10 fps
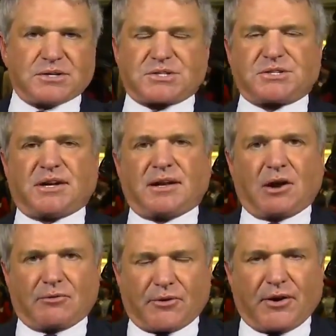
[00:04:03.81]
just sitting
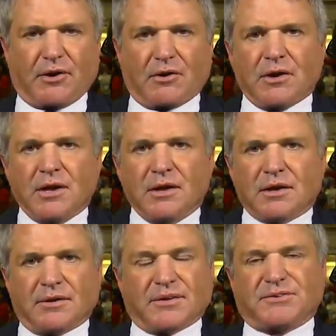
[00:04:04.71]
over there
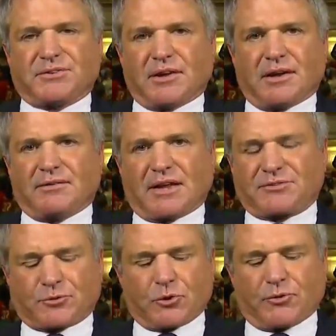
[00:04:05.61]
in the Senate, and
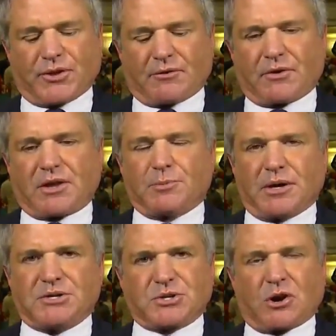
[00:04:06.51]
that's true with every
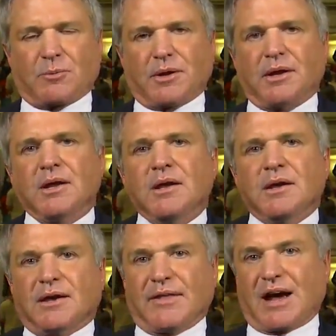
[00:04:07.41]
committee chairman
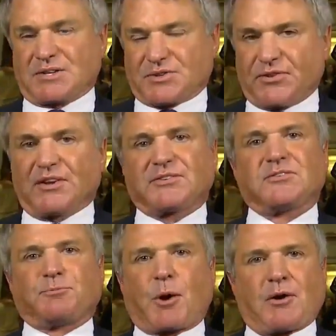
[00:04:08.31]
in the House. This
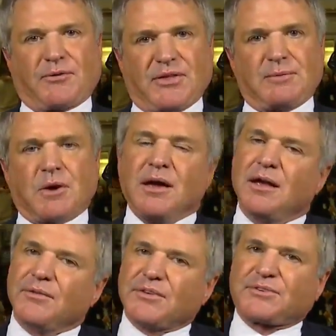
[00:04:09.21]
is probably the
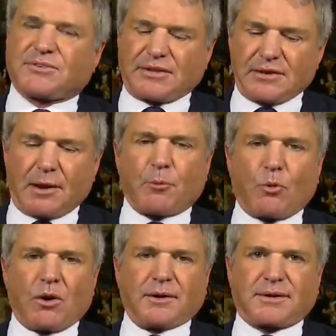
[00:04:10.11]

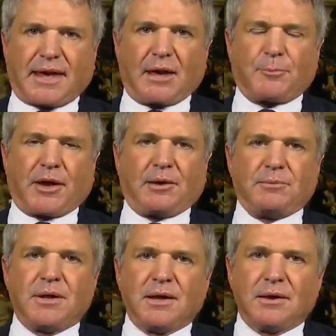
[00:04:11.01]
#1
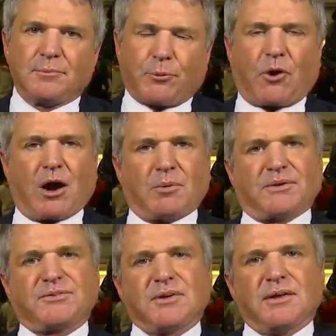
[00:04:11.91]
campaign
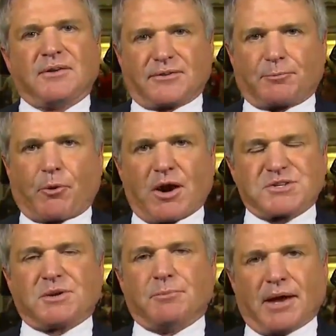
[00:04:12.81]
promise that the
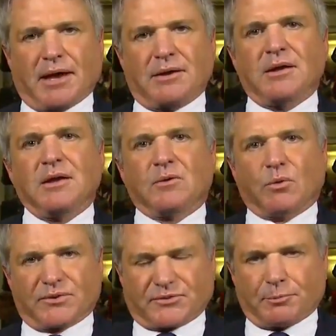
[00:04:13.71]
president made,
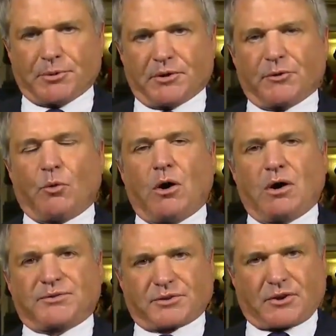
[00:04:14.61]
was to build the
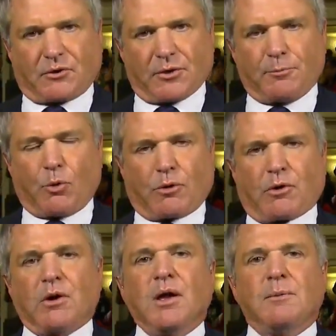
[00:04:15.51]
wall, secure the
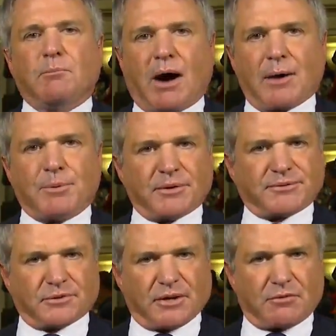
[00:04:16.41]
border. My bill
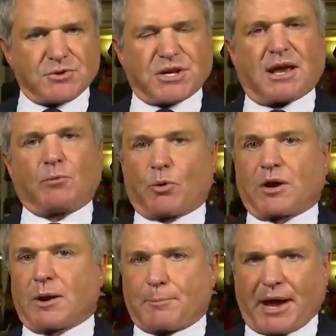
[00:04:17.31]
delivers that. We're
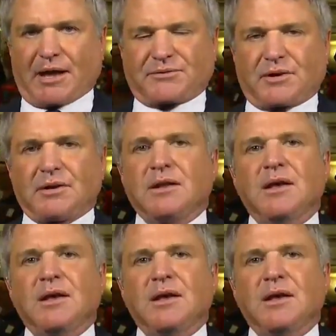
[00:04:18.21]
going to pass it,